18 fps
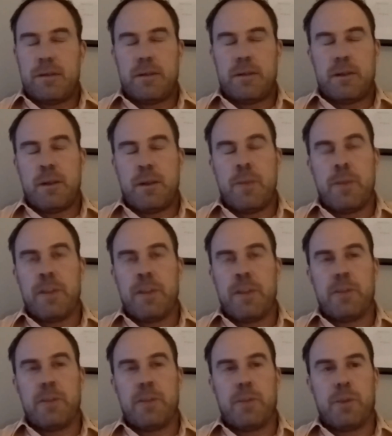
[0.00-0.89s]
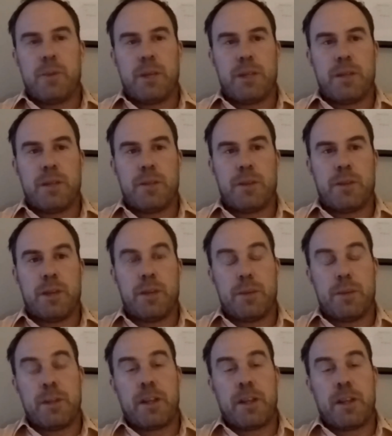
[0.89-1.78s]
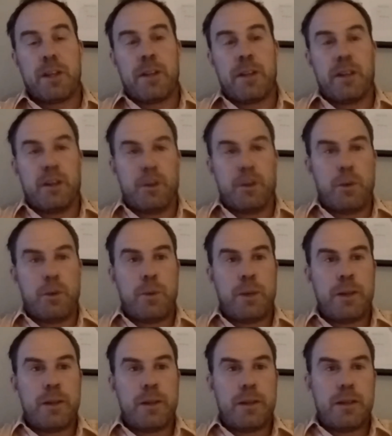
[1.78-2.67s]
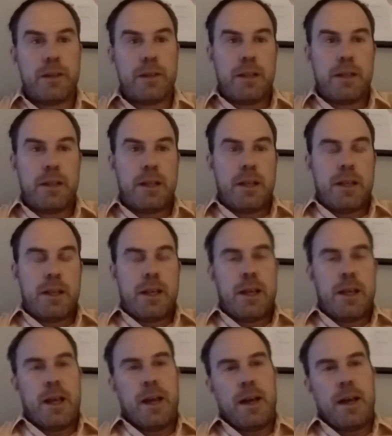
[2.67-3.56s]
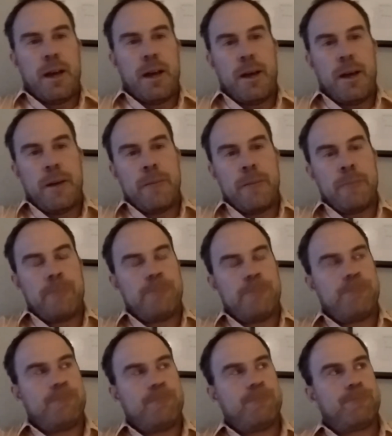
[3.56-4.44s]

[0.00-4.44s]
unbelievable place to play, particularly in an open. Um,